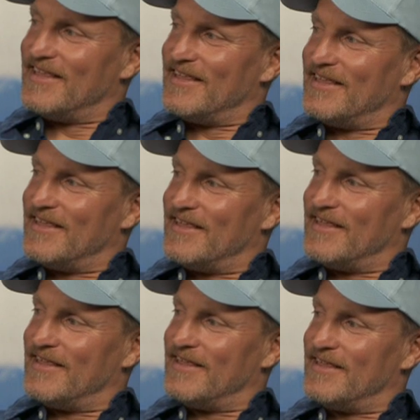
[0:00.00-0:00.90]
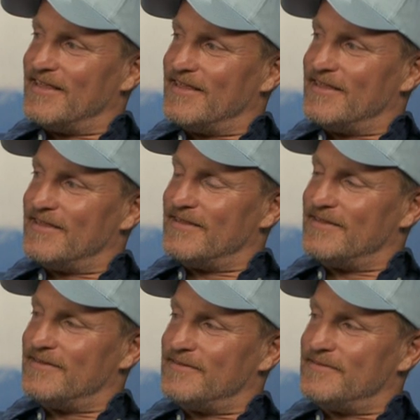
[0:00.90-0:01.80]

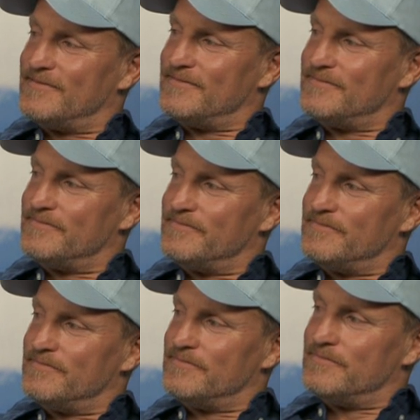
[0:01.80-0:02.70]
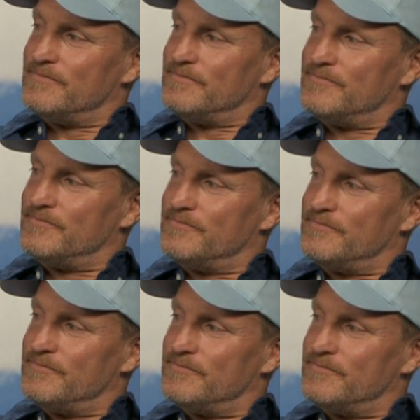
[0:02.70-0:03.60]

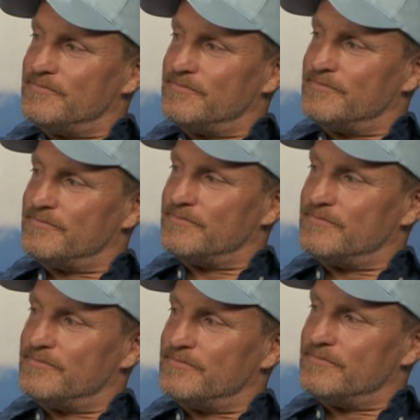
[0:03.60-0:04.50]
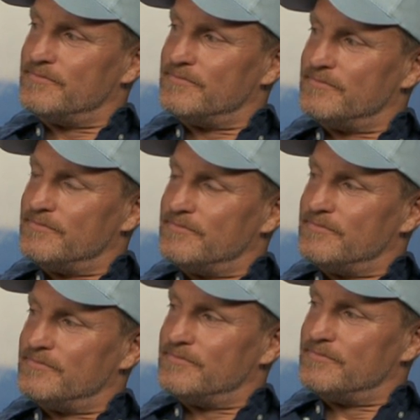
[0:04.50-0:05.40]

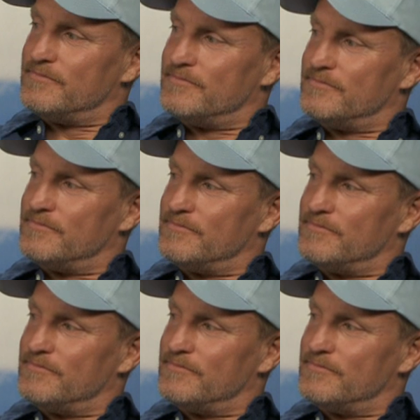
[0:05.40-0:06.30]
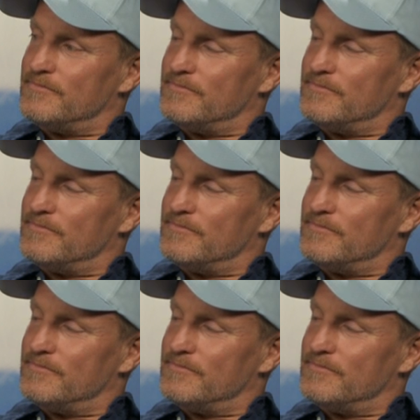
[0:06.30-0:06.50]
The person shown says nothing.